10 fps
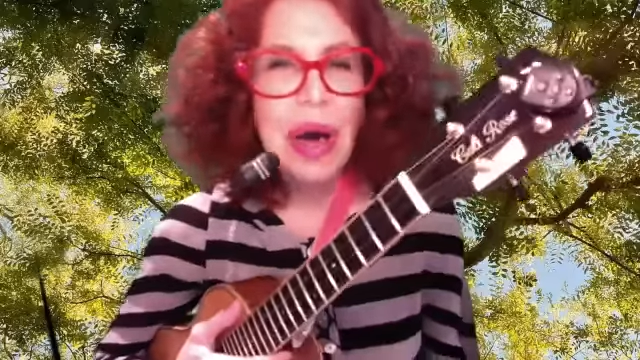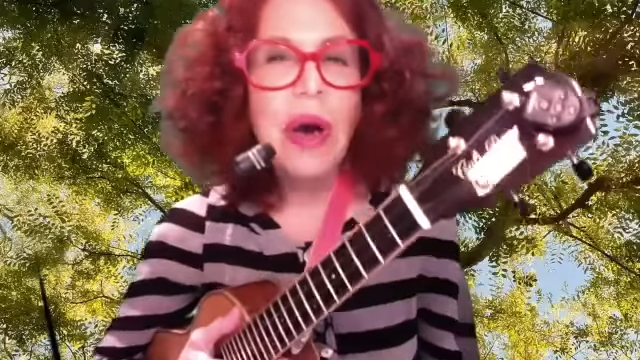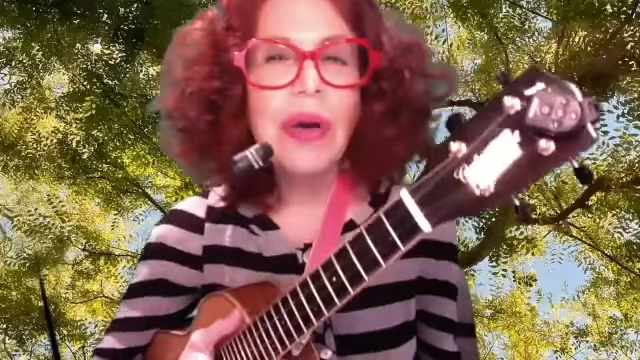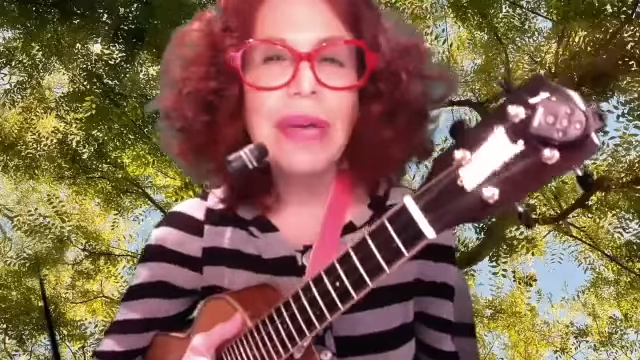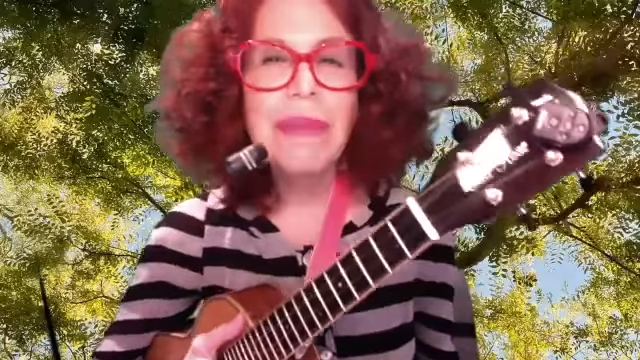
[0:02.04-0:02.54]

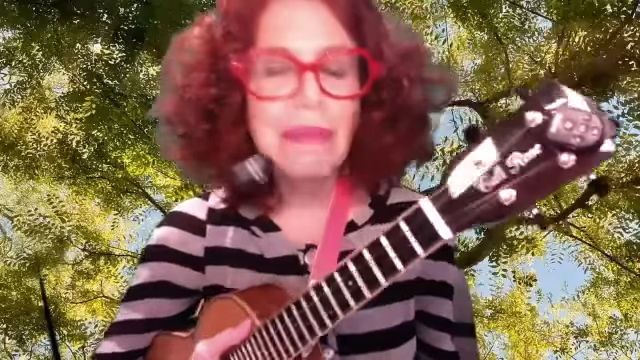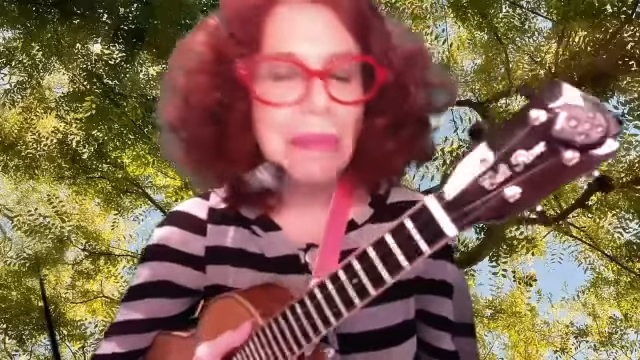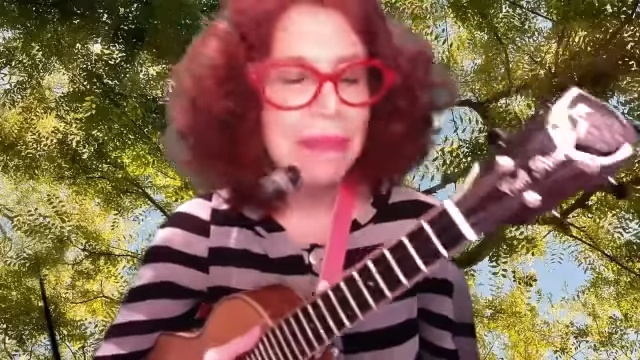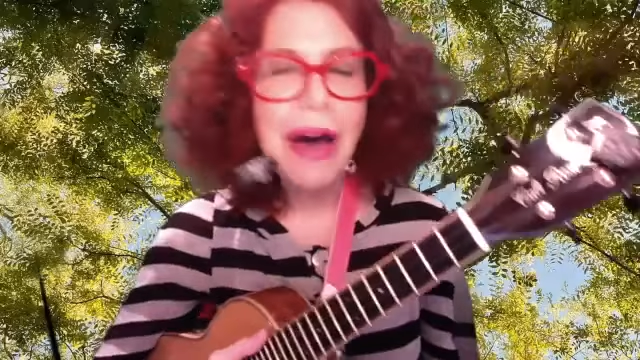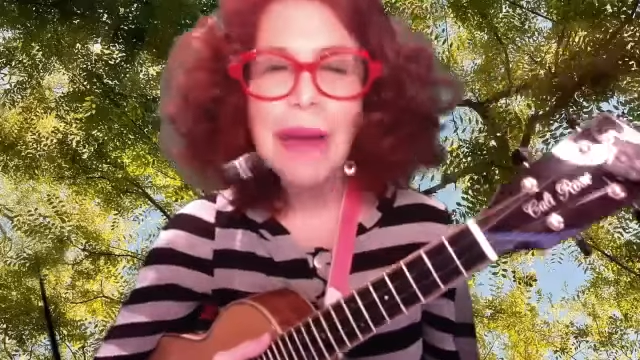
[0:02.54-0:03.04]
Okay, but
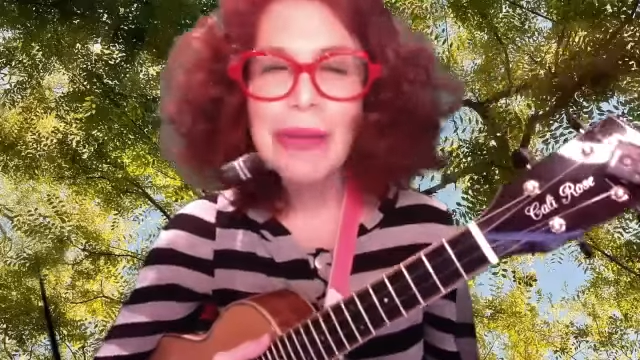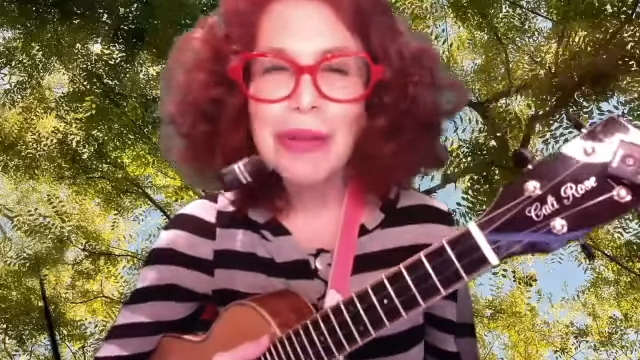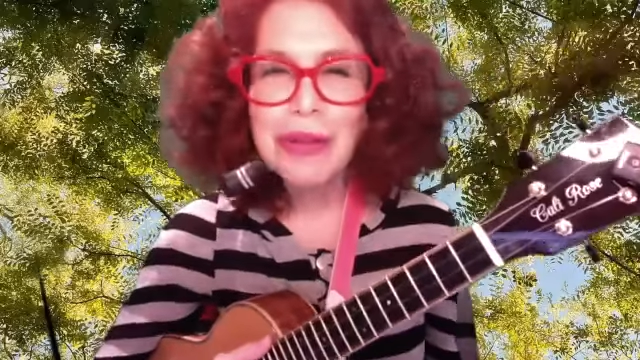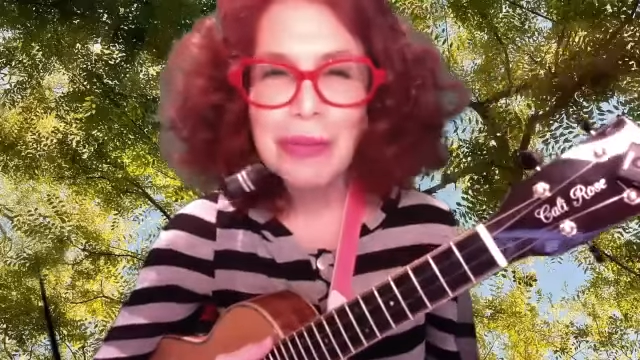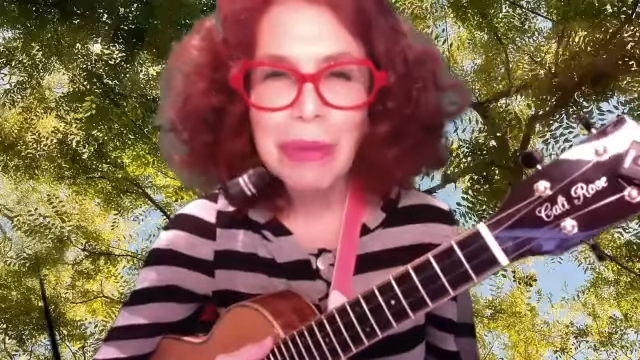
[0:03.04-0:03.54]
by
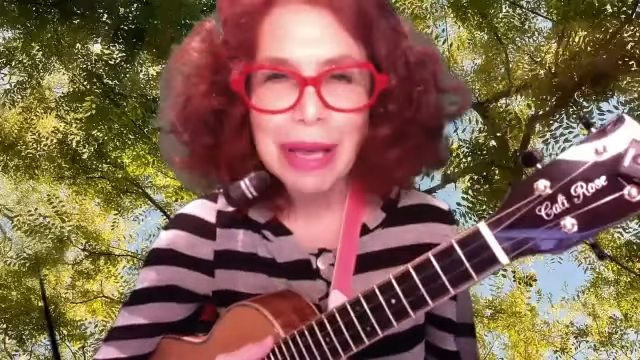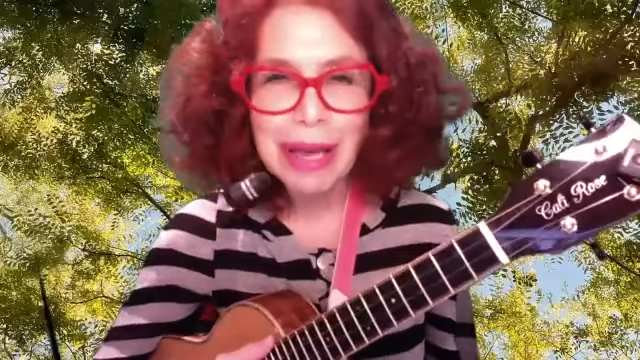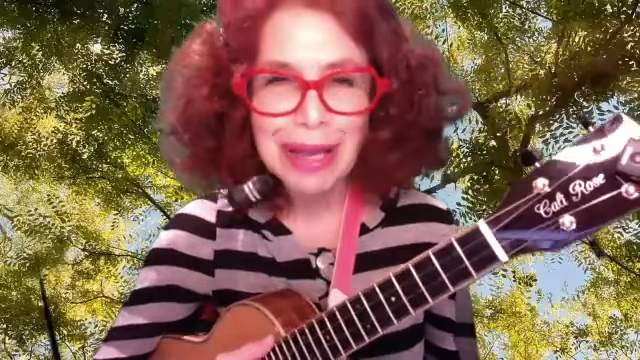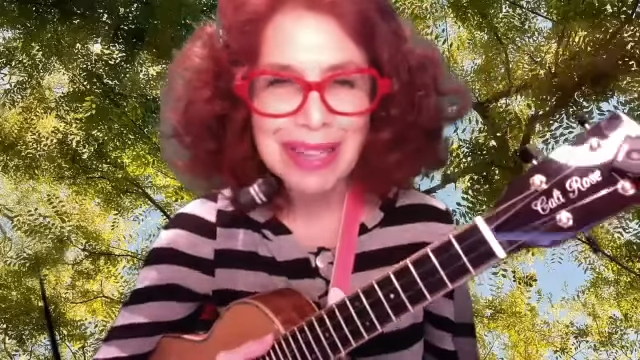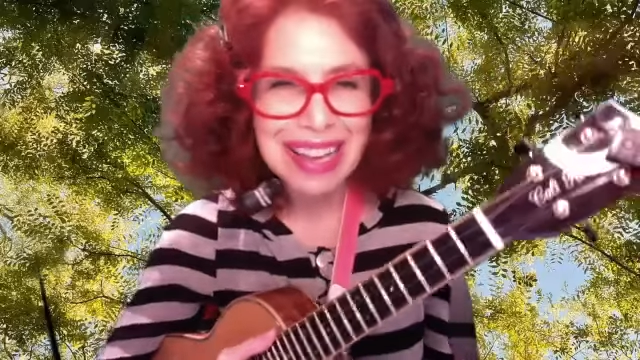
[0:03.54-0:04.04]
popular
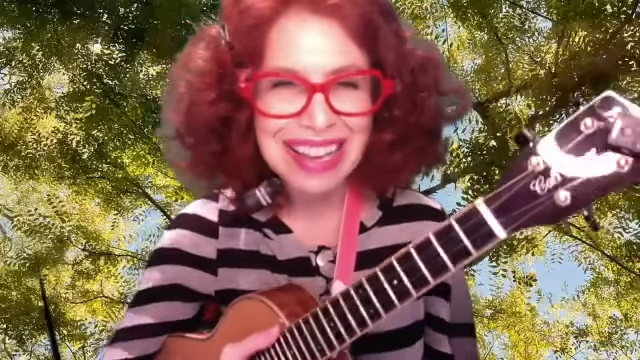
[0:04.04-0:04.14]
demand